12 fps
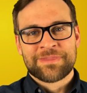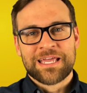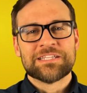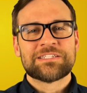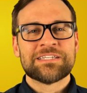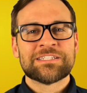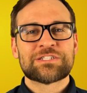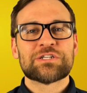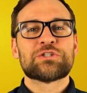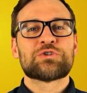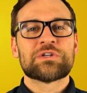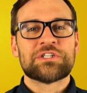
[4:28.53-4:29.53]
And since
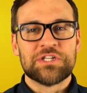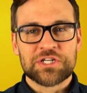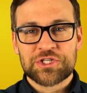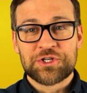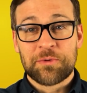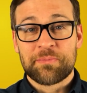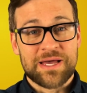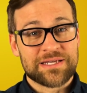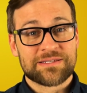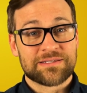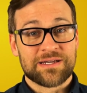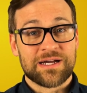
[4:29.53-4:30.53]
traditional
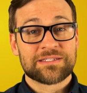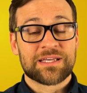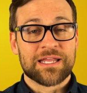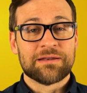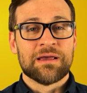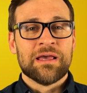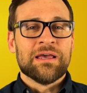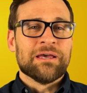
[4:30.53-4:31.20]
pesticides can